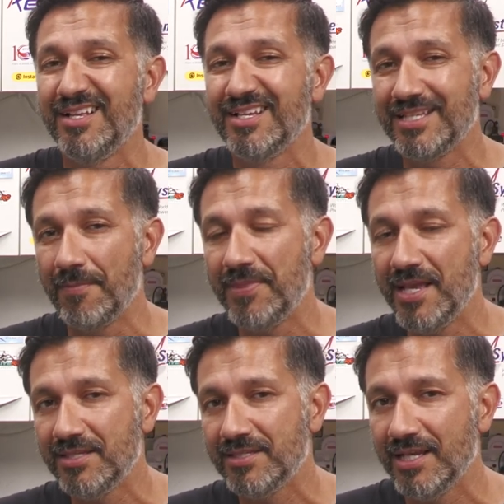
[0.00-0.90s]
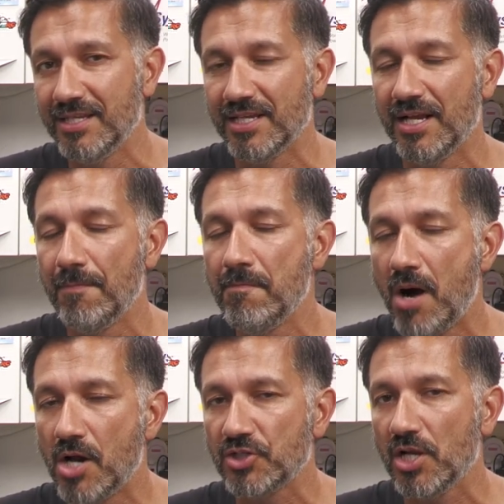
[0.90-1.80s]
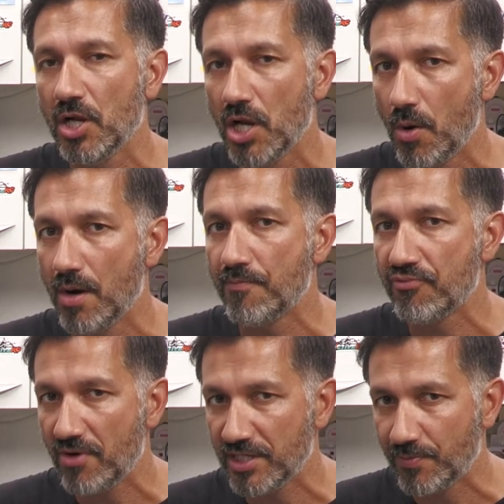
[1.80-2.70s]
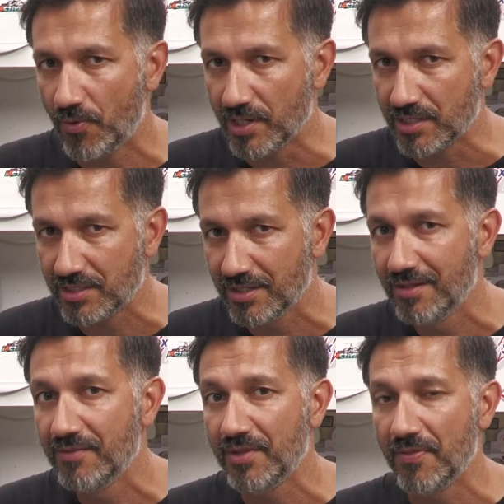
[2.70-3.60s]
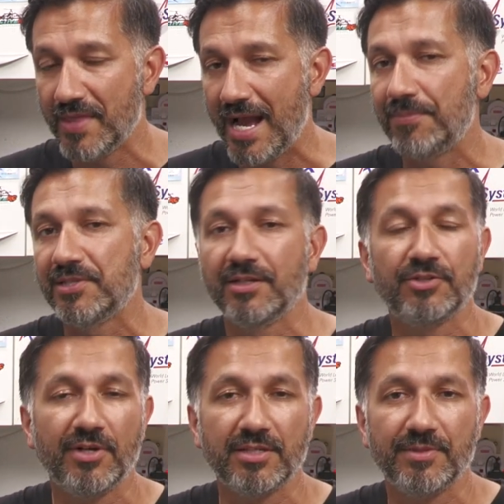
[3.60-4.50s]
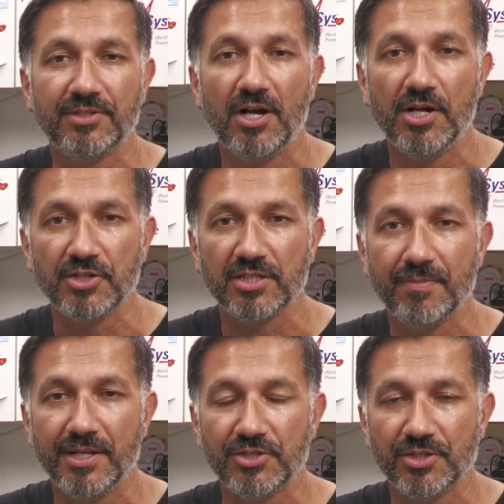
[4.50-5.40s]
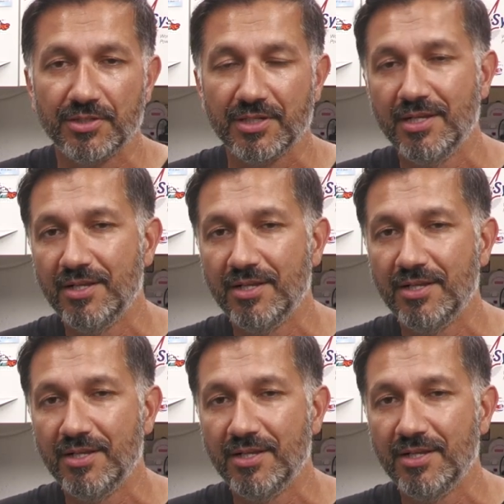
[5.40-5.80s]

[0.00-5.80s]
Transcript: except this is at a much lower price point than that particular transmitter I just mentioned.